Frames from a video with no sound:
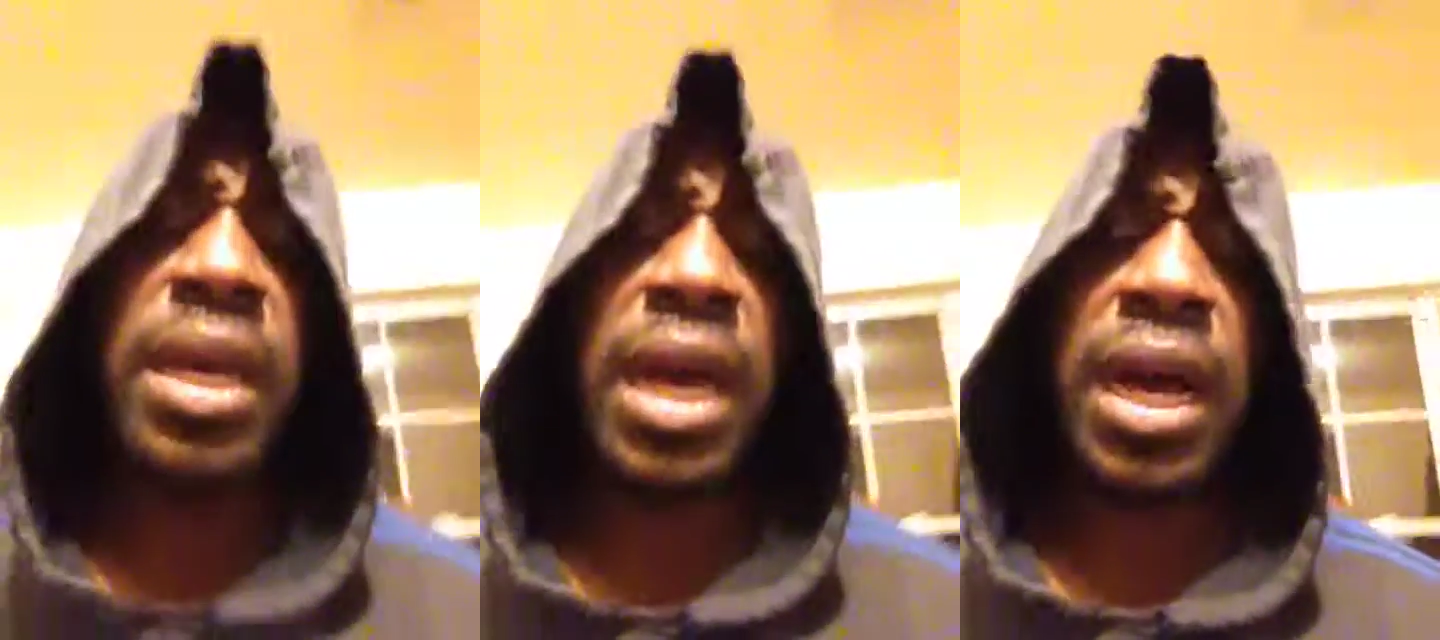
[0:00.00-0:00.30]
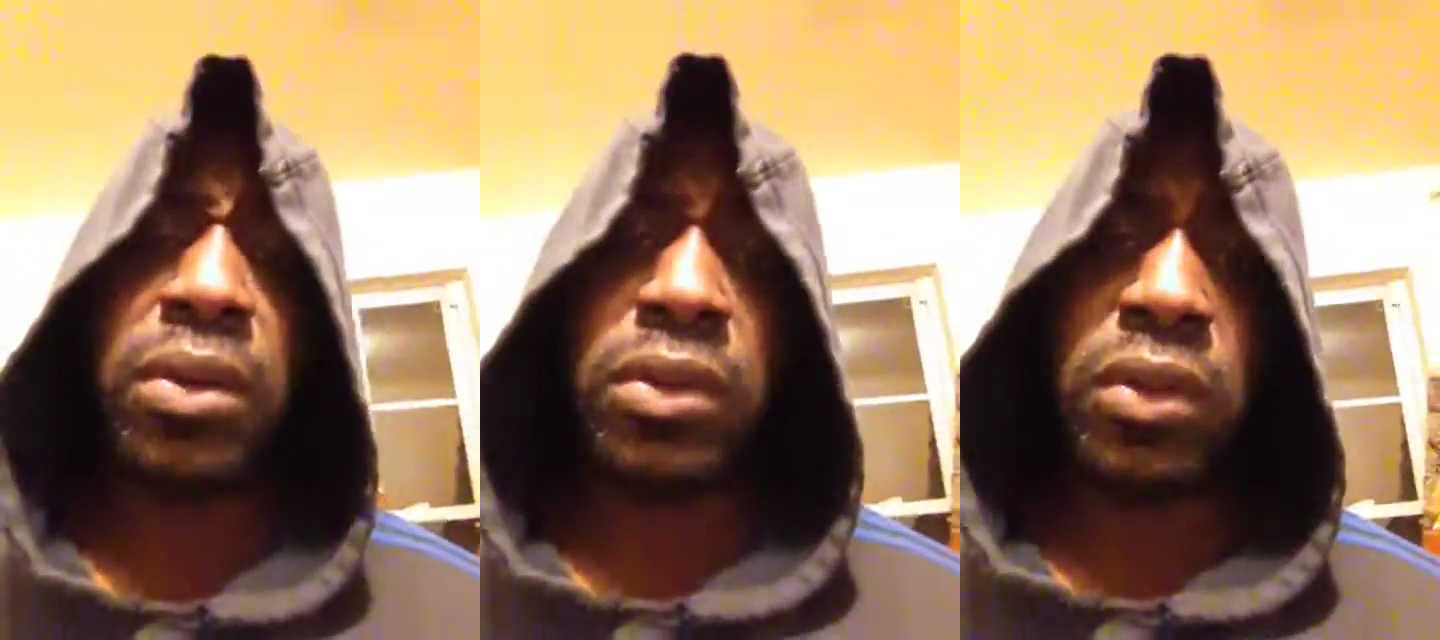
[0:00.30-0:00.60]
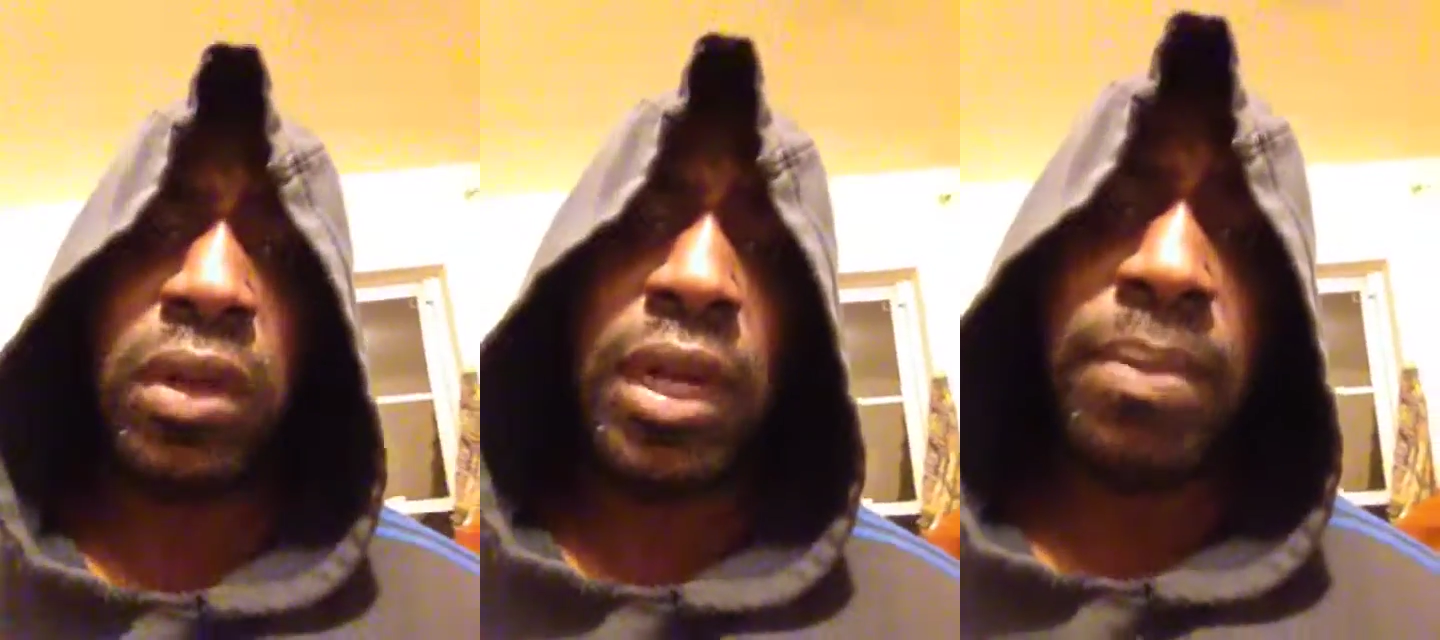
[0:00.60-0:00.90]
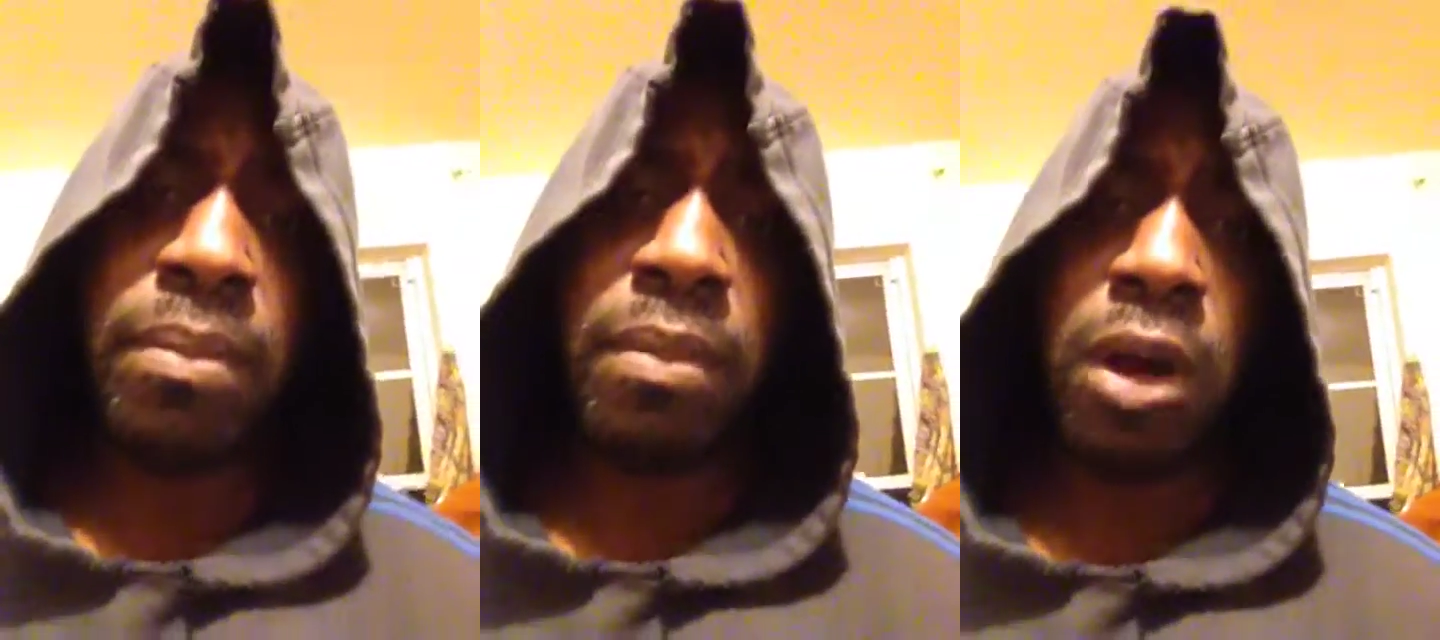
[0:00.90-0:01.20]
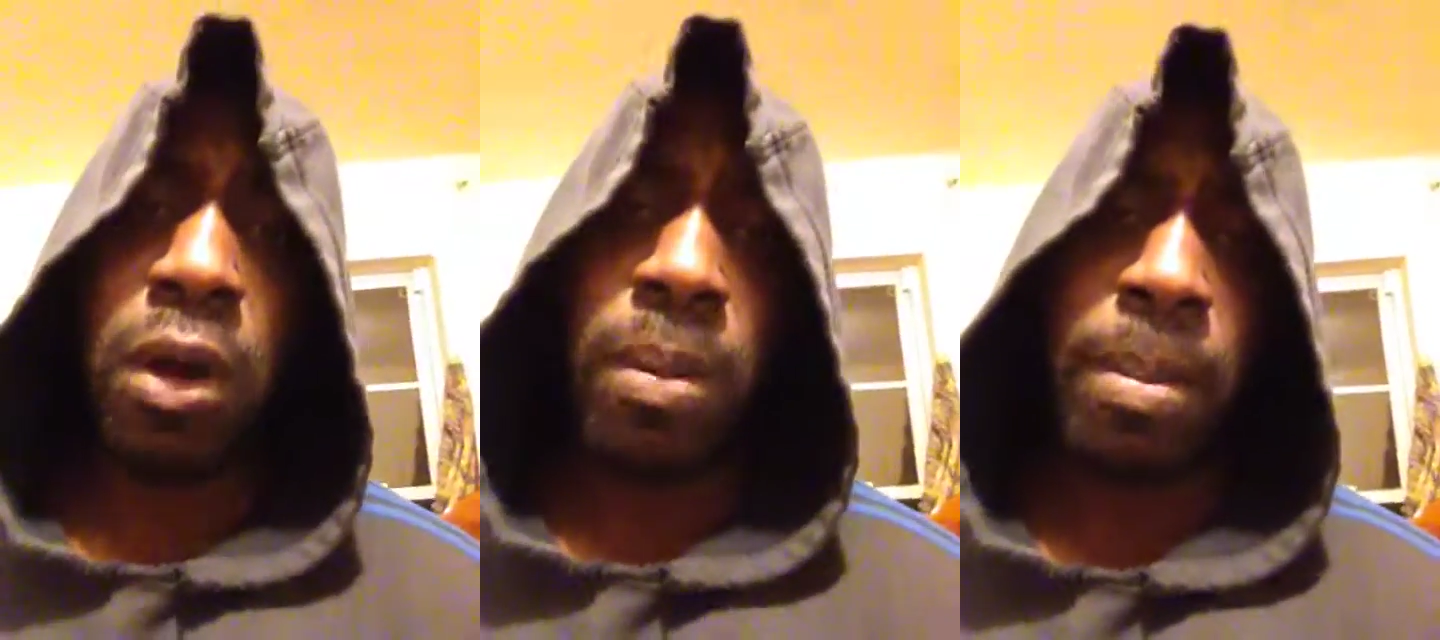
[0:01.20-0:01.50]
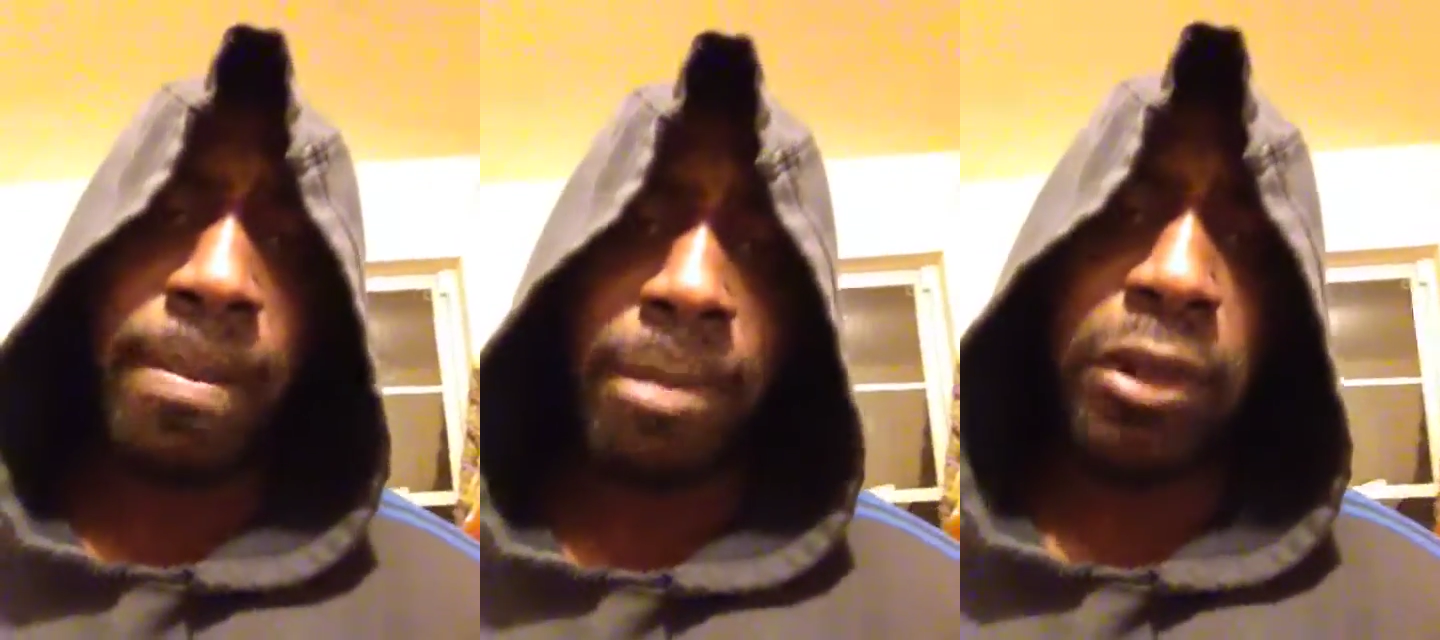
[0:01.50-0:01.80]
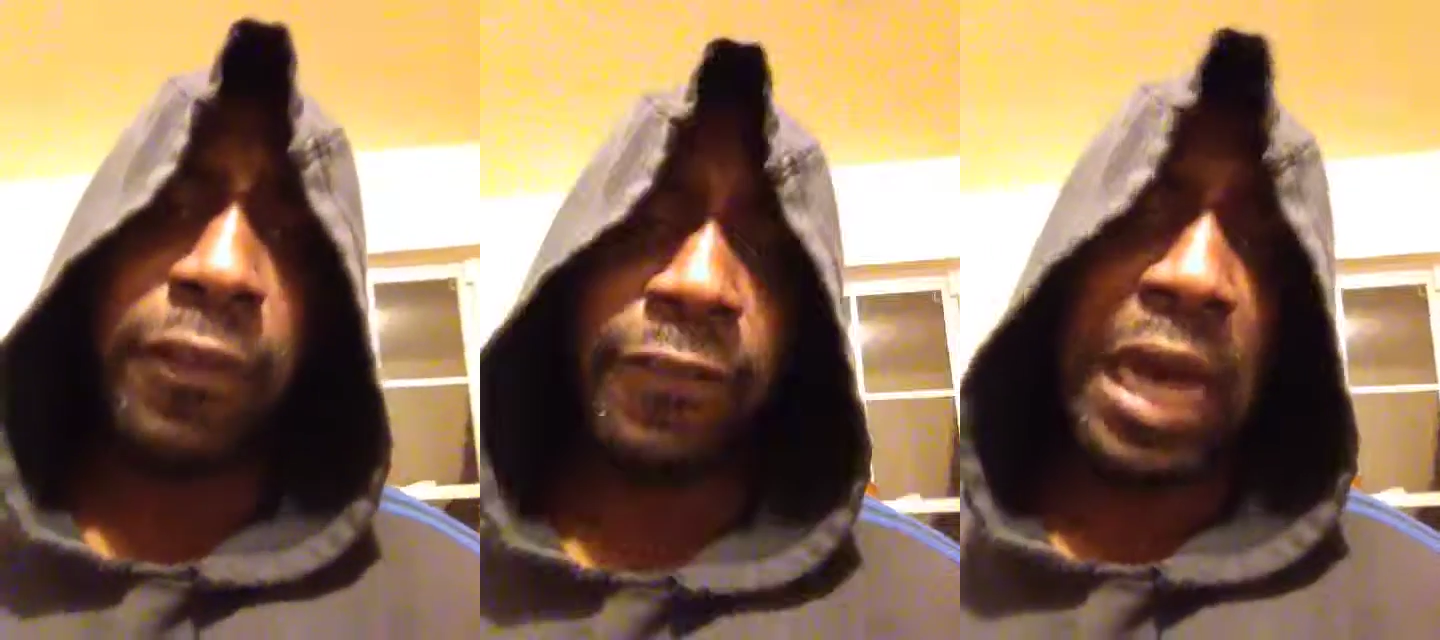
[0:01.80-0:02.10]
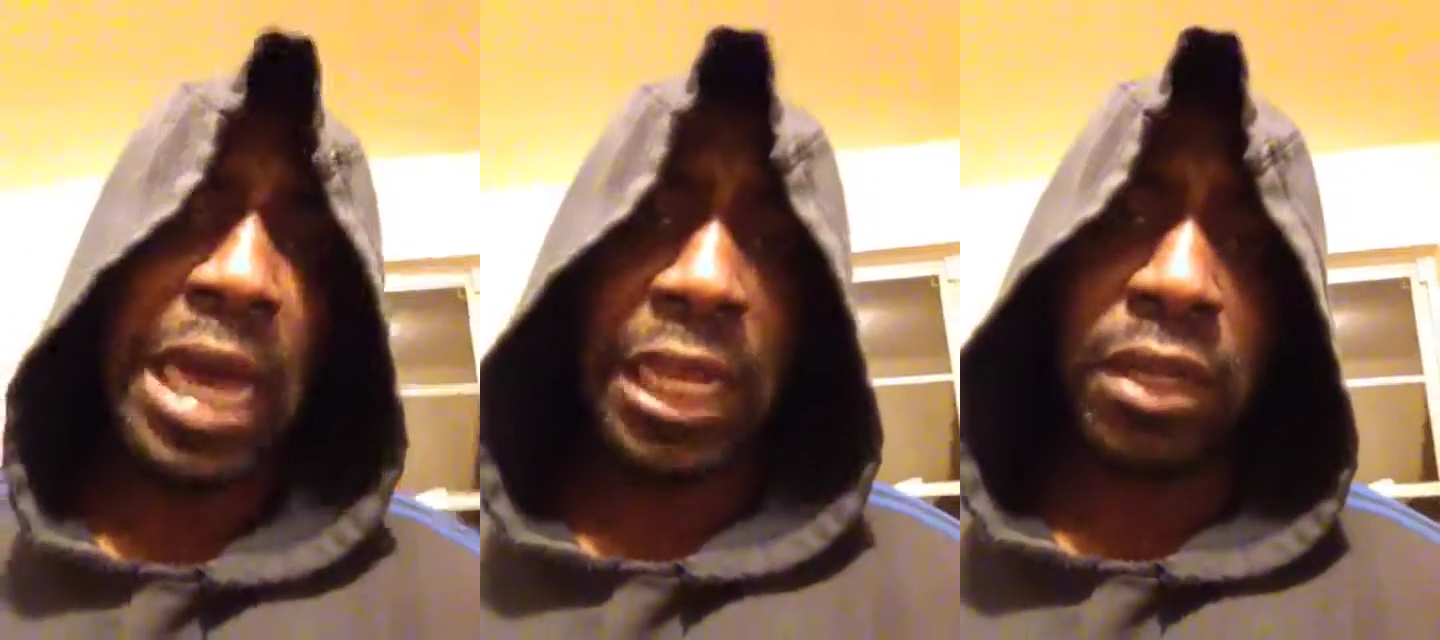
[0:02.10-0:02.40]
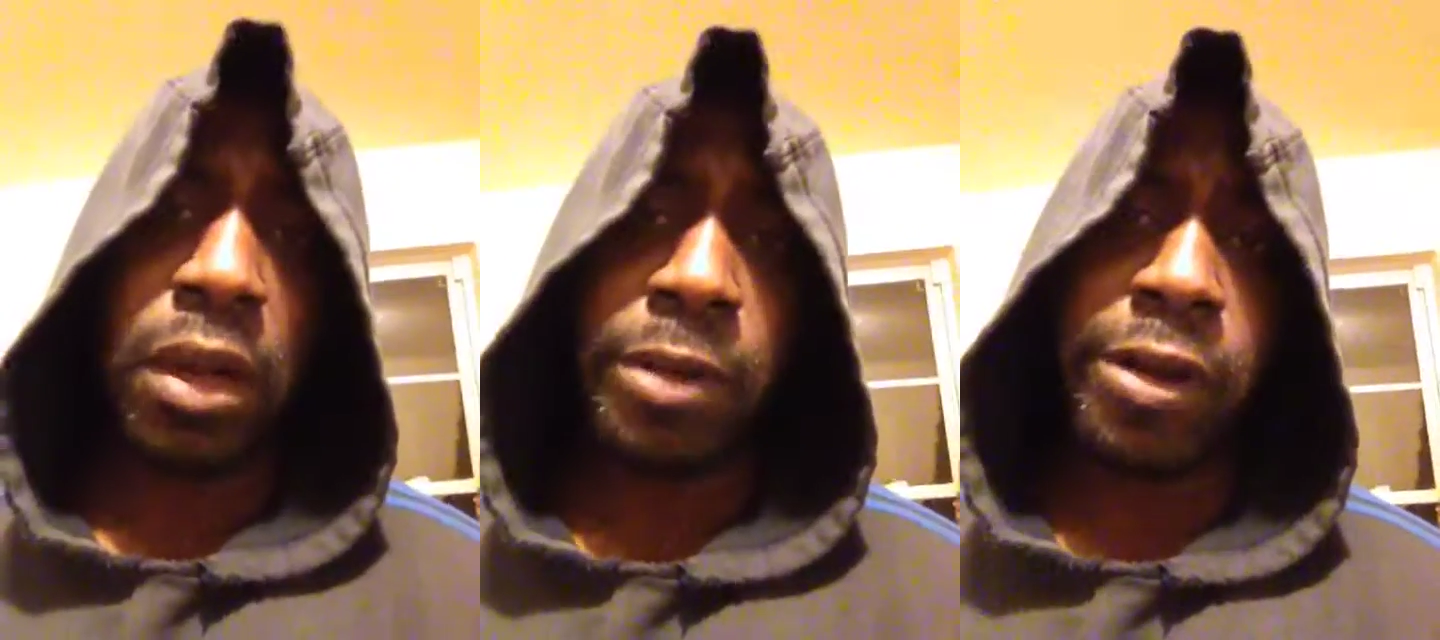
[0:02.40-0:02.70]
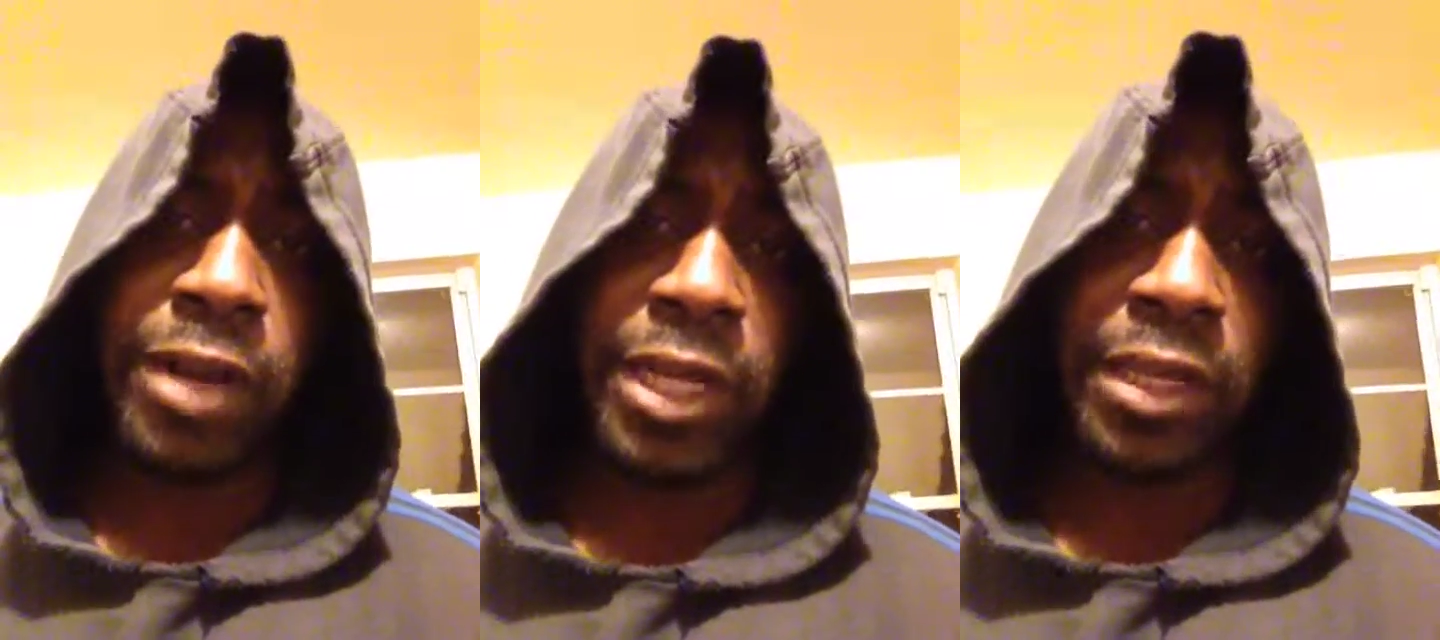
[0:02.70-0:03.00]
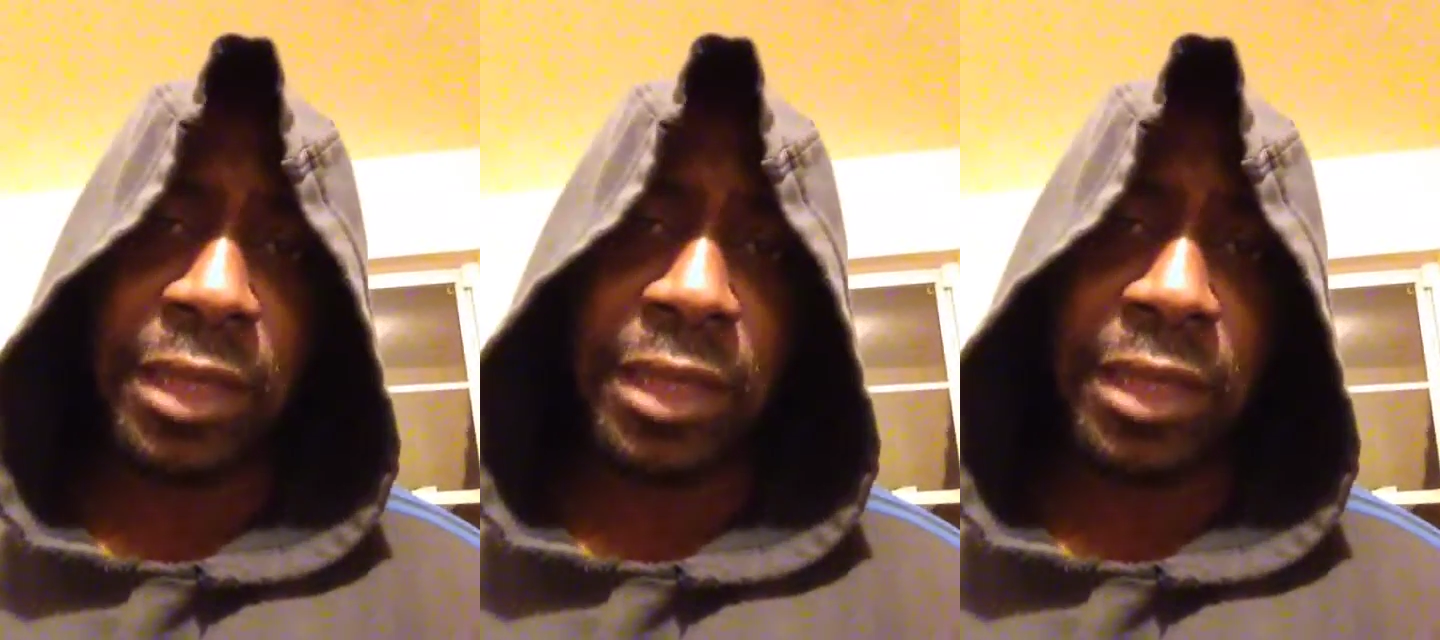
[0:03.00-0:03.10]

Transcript: how to modify and upgrade